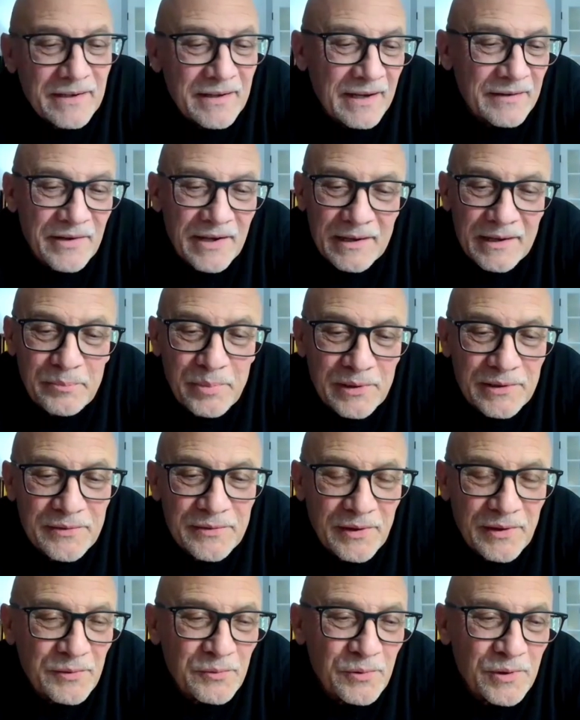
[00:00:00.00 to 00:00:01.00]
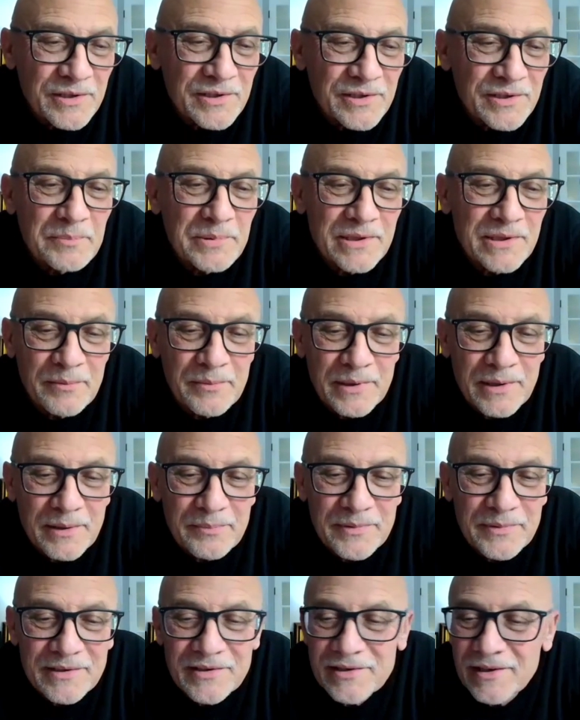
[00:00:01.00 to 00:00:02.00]
I've got a bunch of other workshops coming
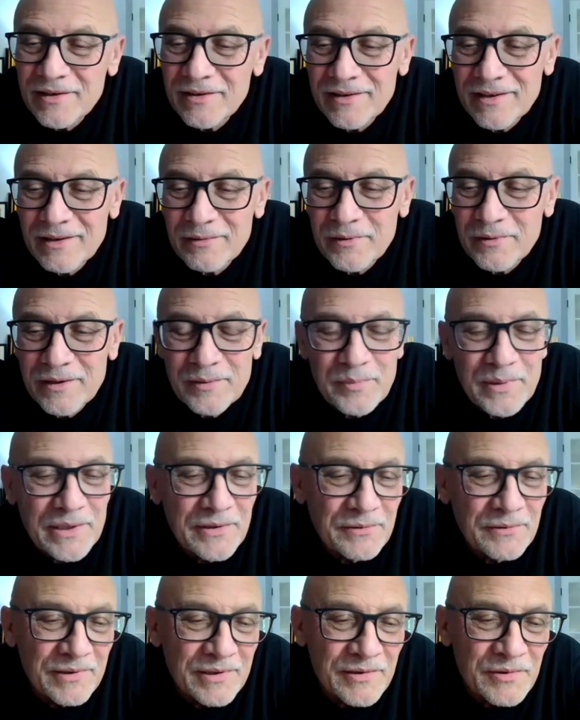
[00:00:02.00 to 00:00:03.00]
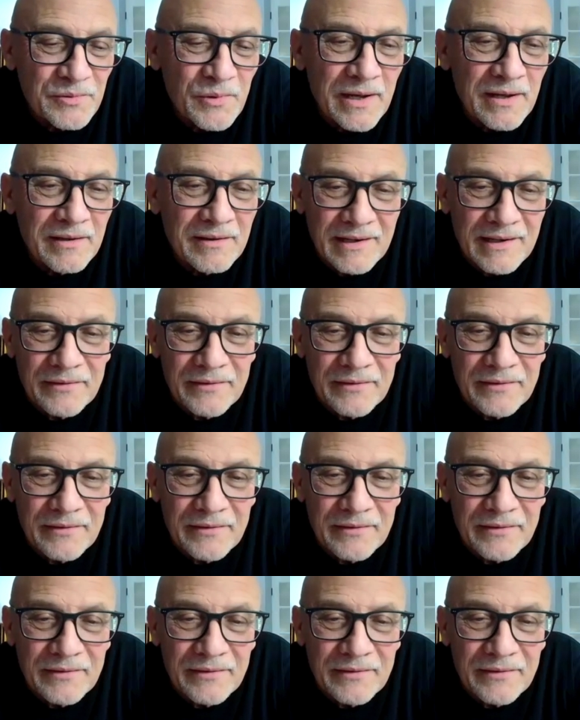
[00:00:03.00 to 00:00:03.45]
up this year that we're going to be doing as well.